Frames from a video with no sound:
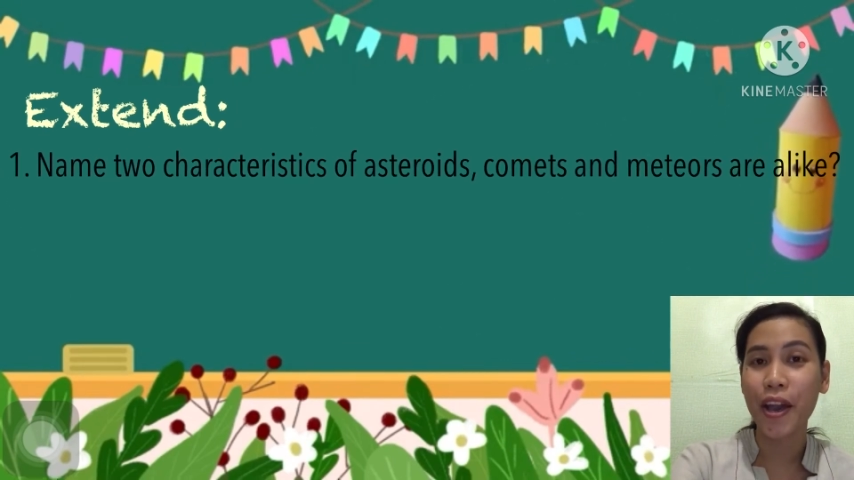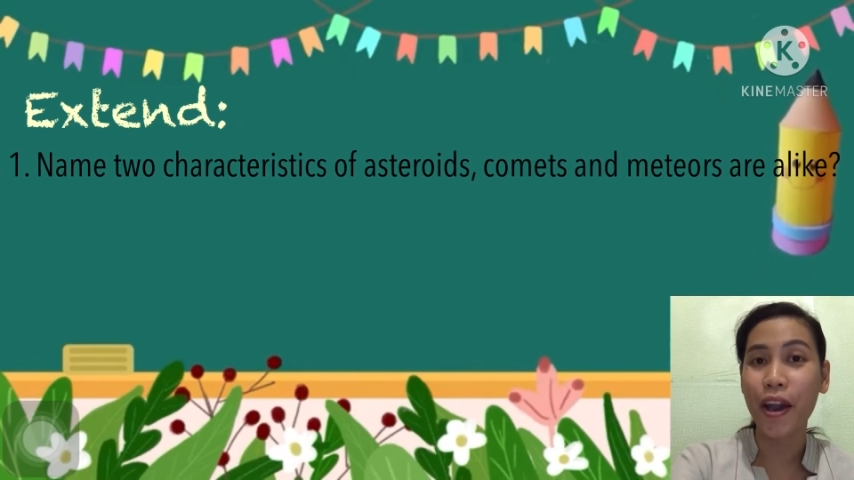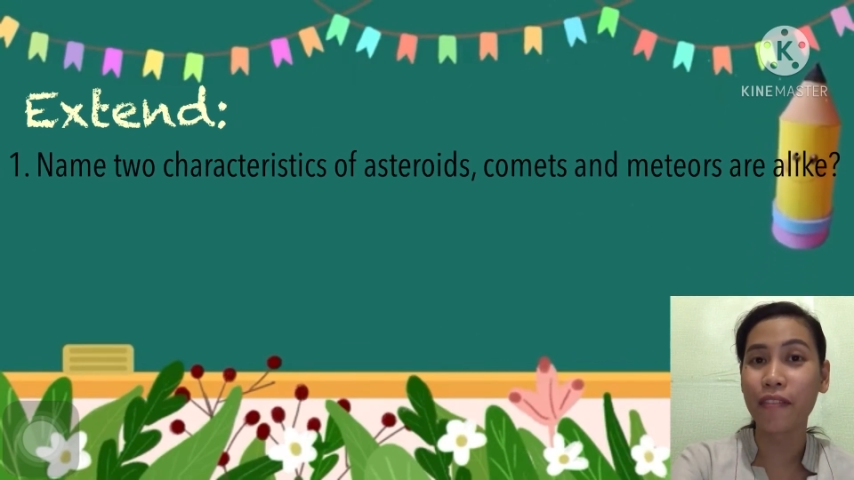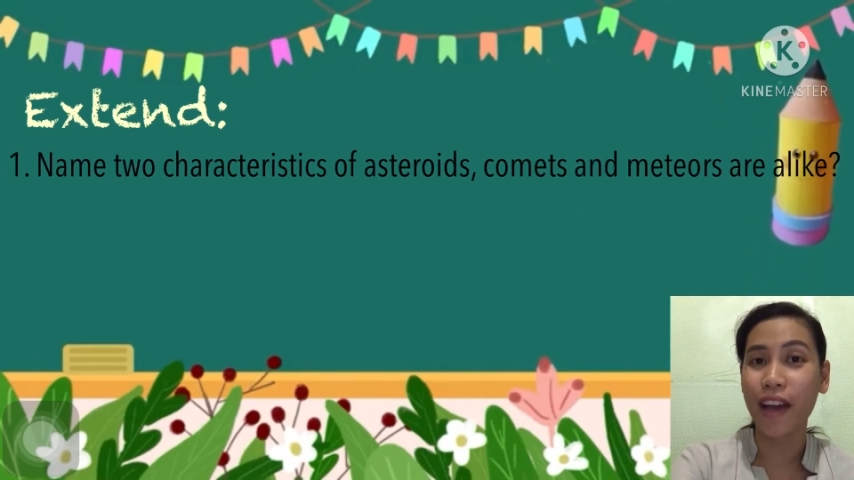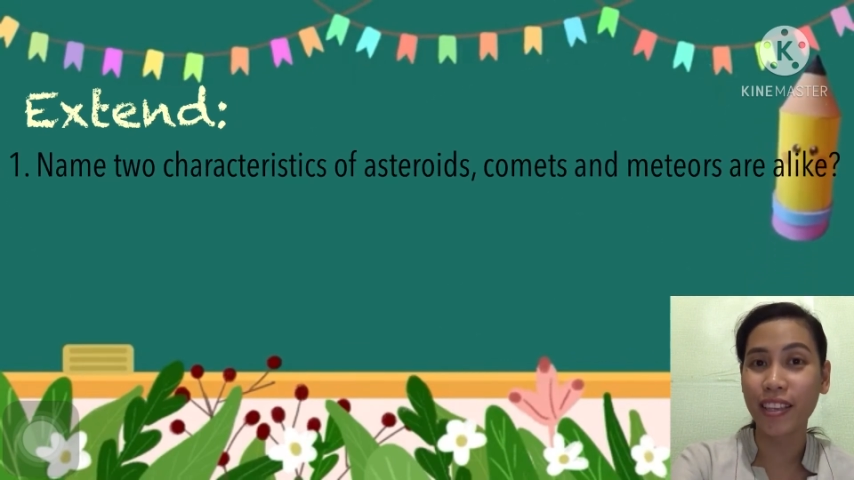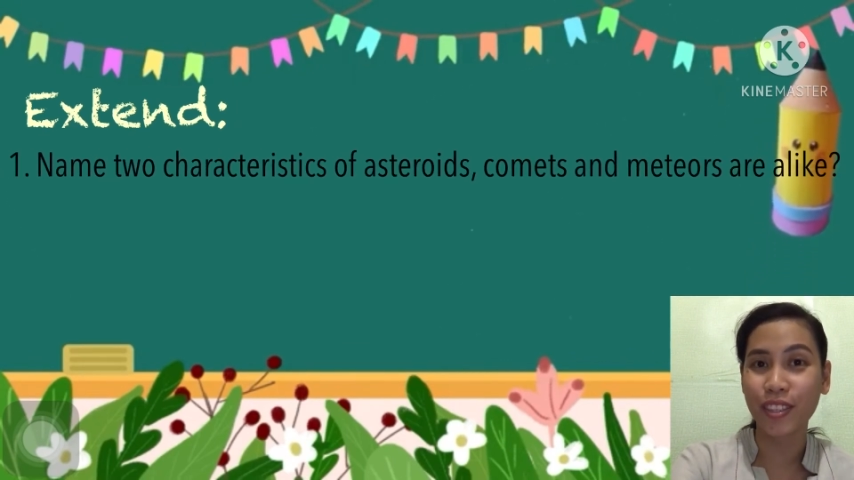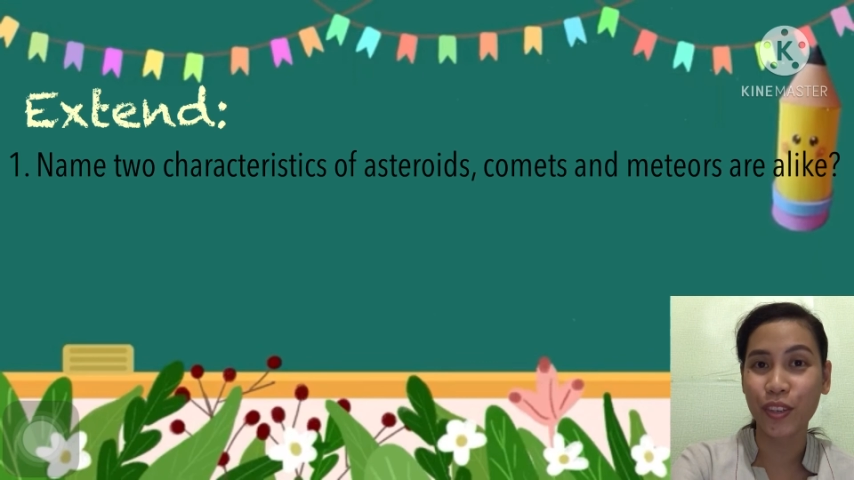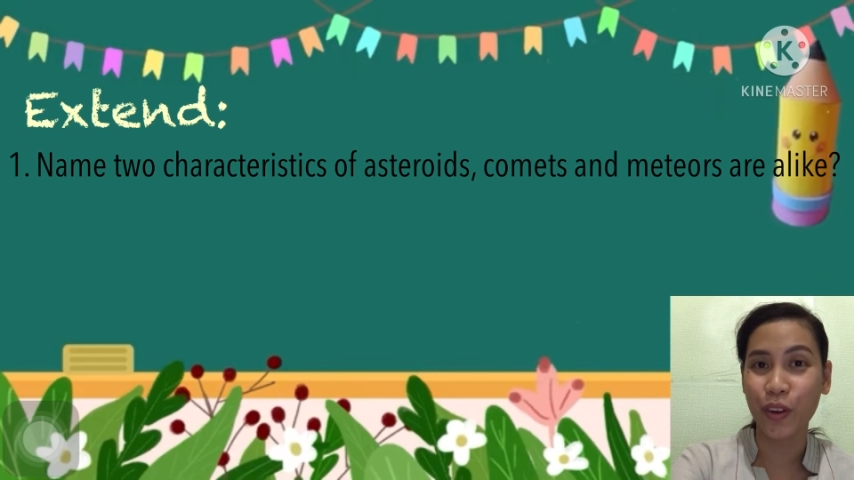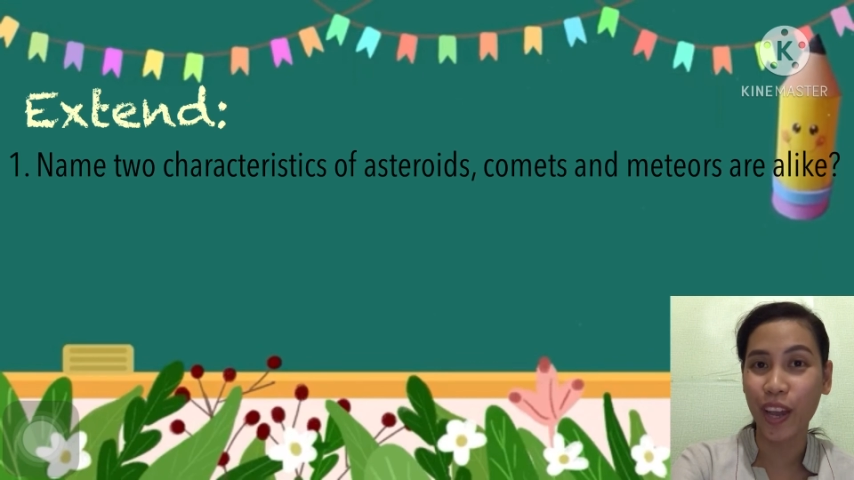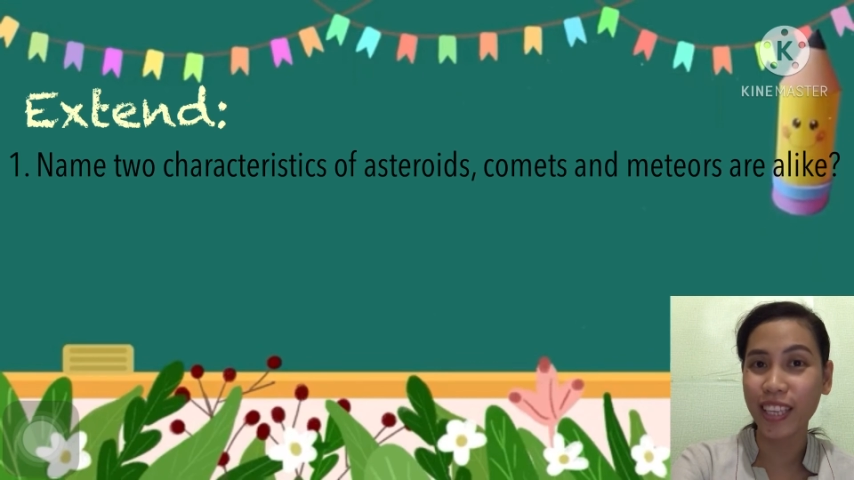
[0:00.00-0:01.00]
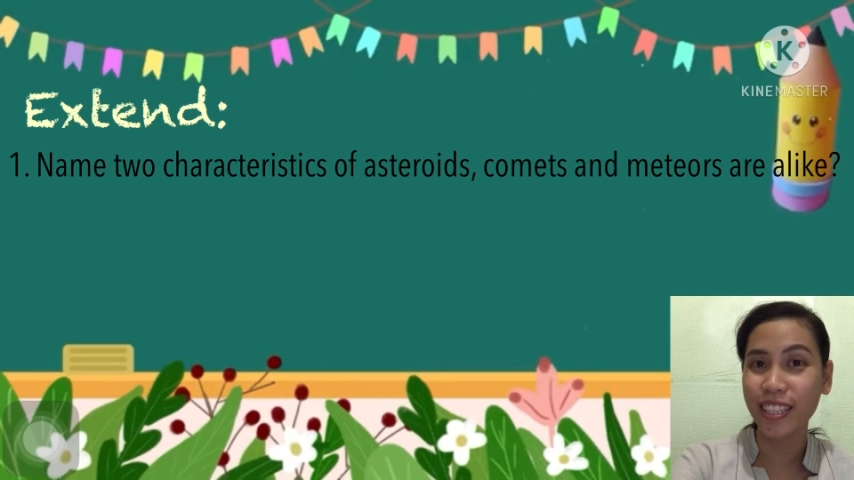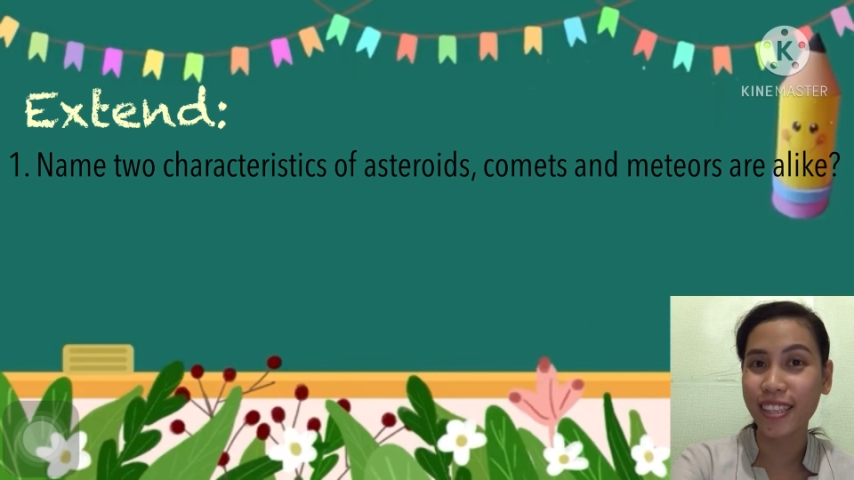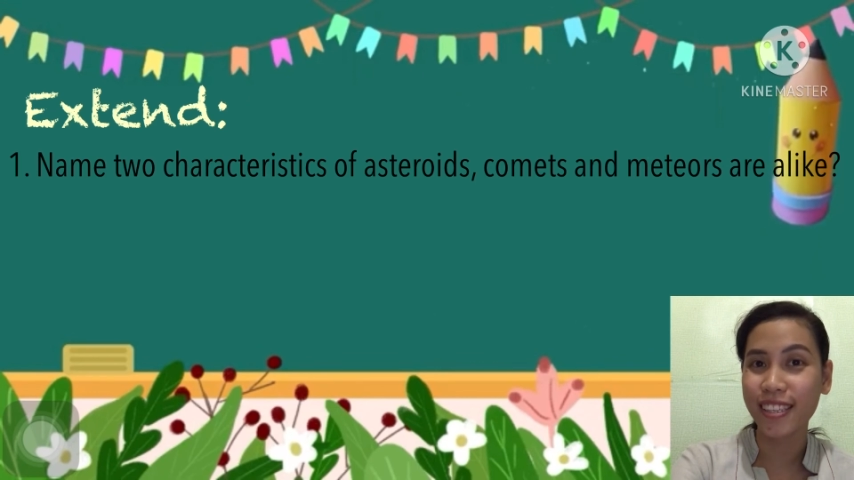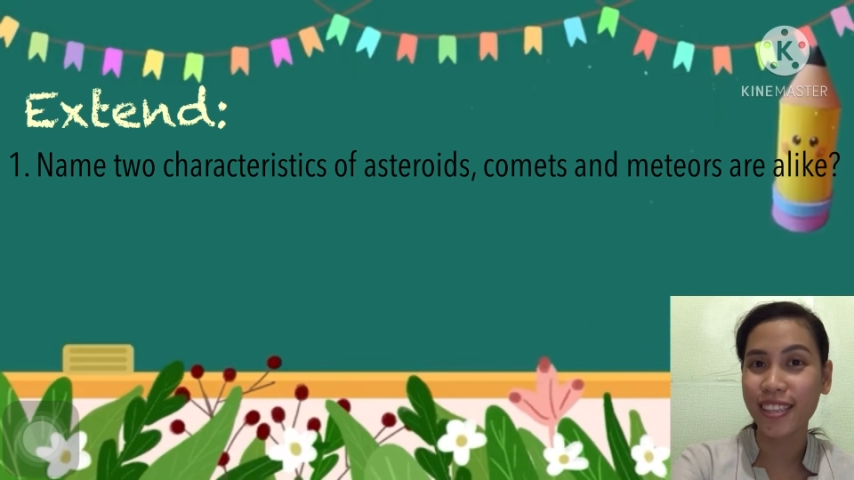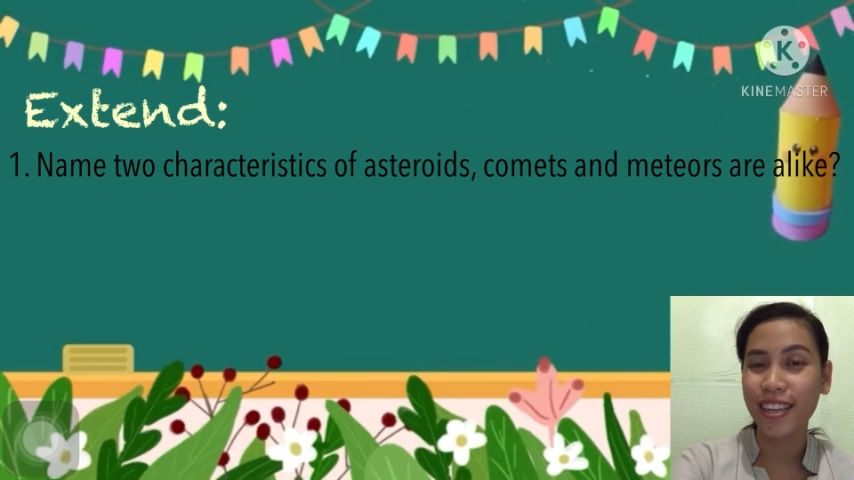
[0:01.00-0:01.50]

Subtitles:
of asteroids,